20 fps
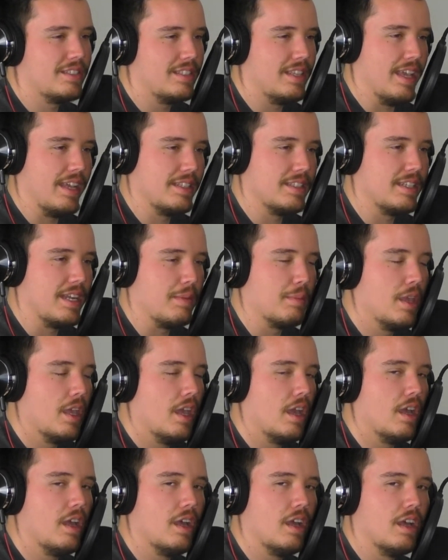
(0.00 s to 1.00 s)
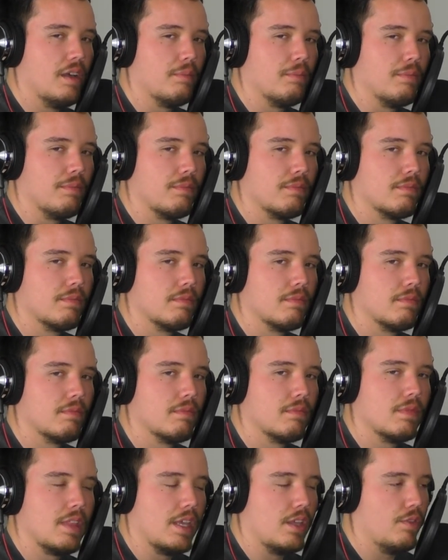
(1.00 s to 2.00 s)
It's time.
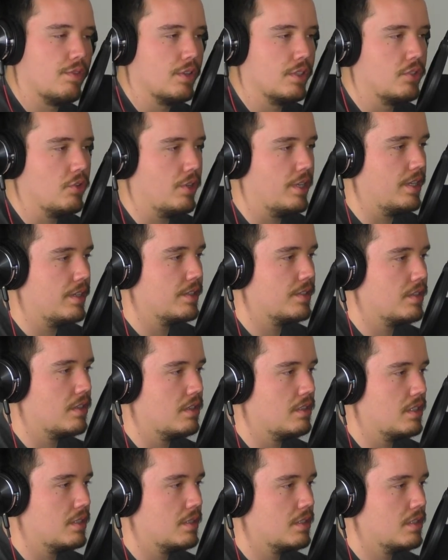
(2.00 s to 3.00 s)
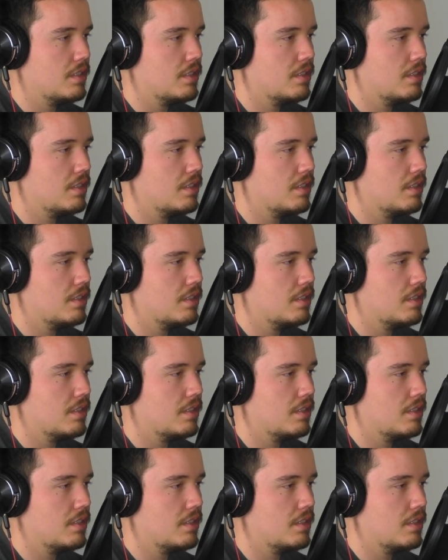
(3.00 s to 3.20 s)
Thank you for joining us on this.